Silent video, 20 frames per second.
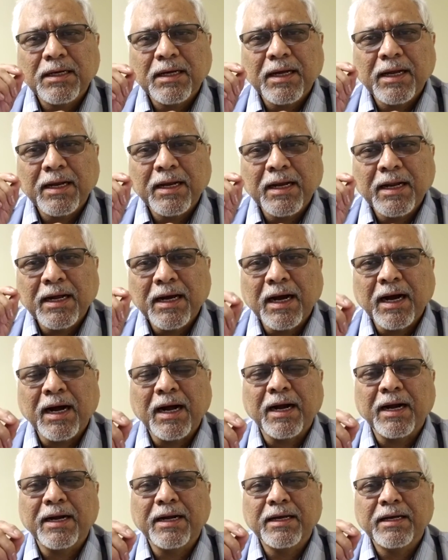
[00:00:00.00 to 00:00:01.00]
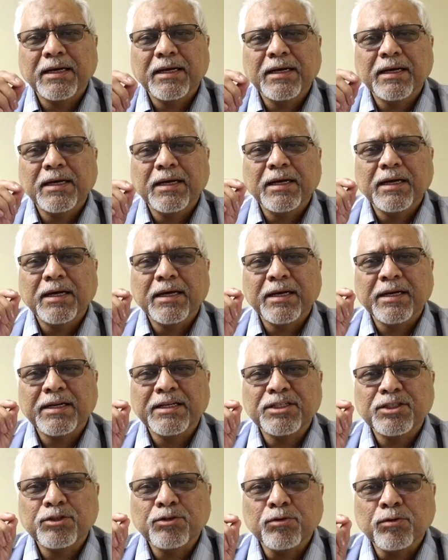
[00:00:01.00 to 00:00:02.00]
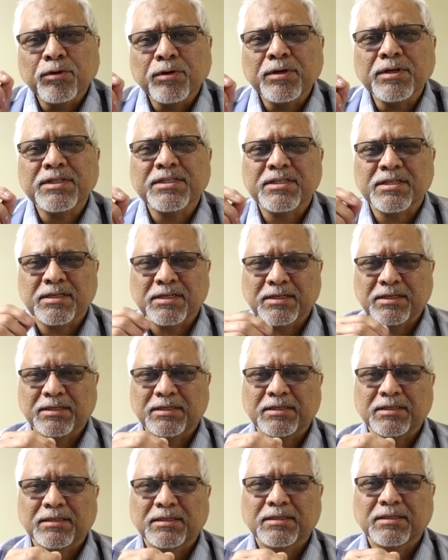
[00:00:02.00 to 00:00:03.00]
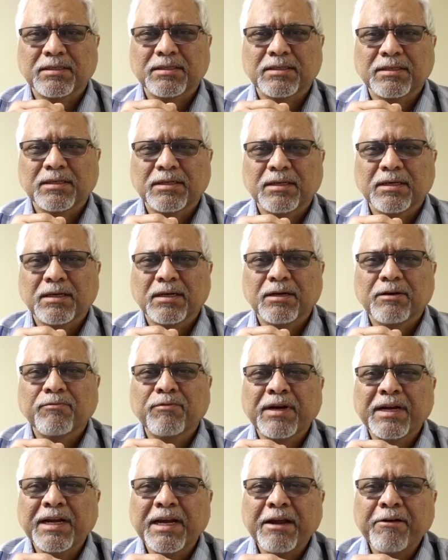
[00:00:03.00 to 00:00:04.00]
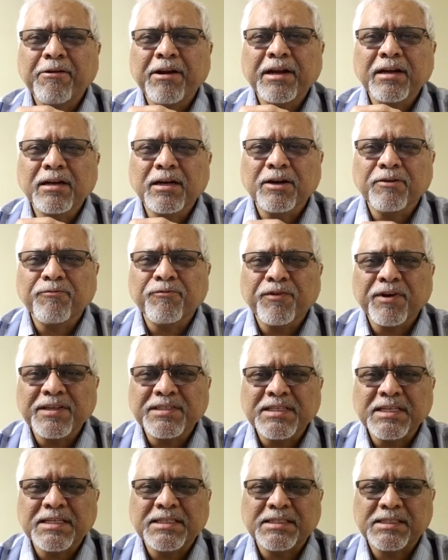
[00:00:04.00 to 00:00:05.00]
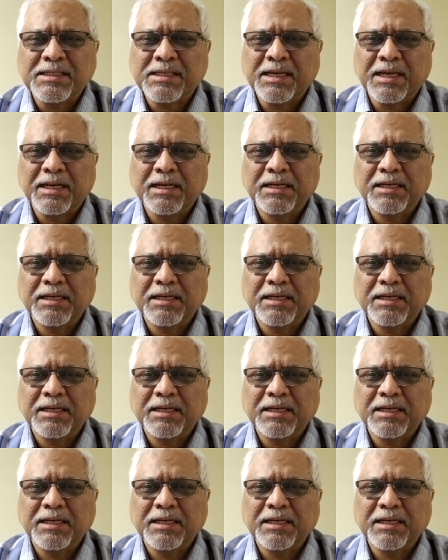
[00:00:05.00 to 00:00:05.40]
And God restores her when David confesses sin.